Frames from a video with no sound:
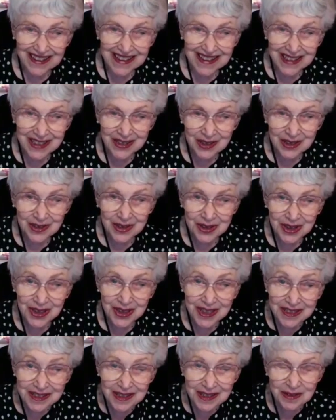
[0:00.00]
So the
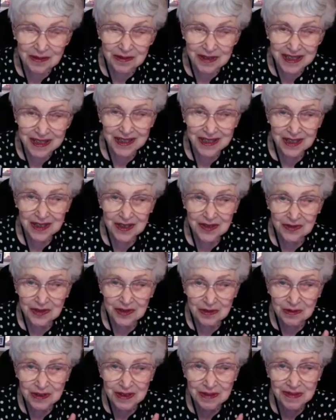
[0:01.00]
consequences for
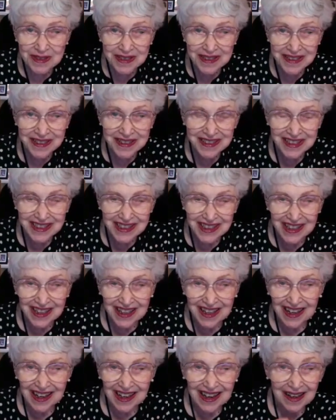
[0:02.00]
women,
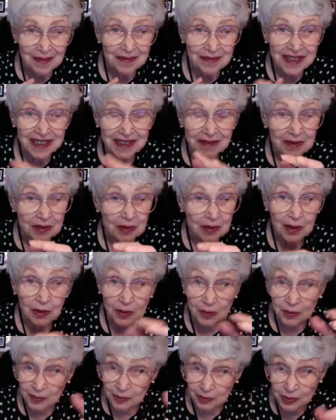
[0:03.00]
I mean,
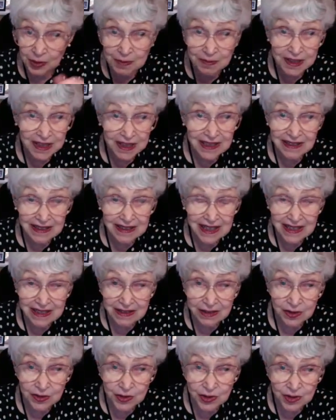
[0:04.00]
women in
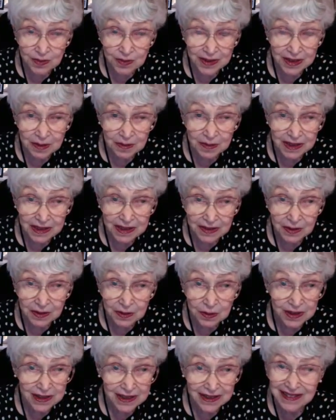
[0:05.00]
Nazi Germany, by
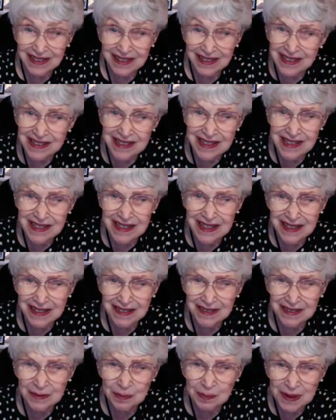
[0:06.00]
the way, and this is not
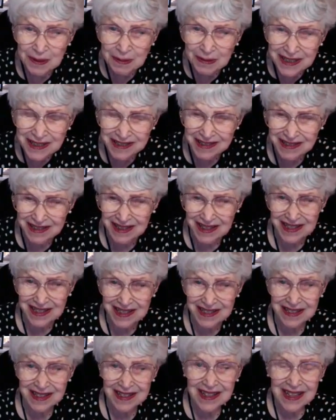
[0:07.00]

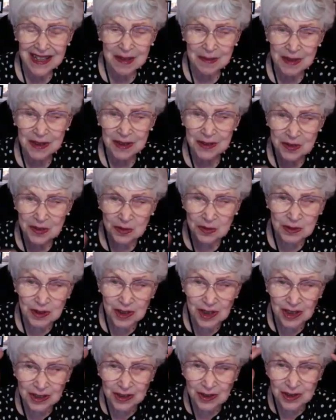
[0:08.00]
publicized because we're
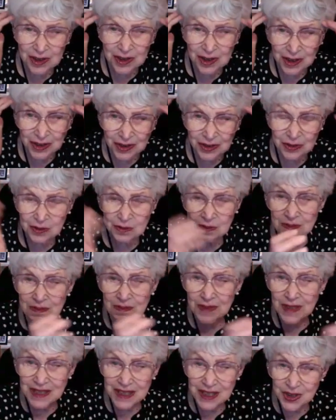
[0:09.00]
all taught to
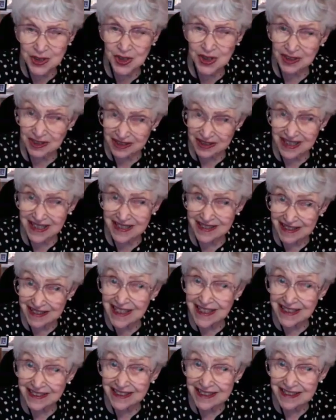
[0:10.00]
marginalize,
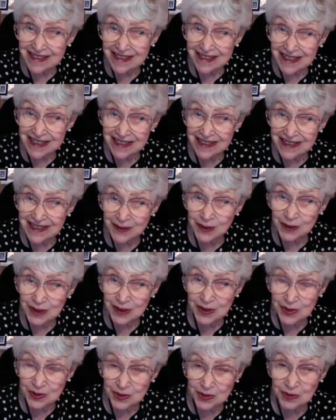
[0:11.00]
like these
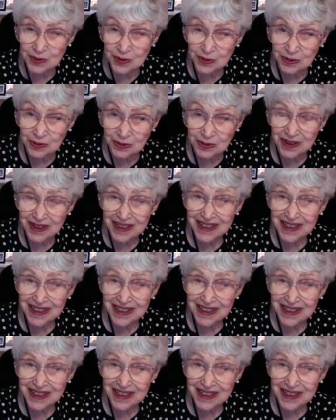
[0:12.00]
categories do,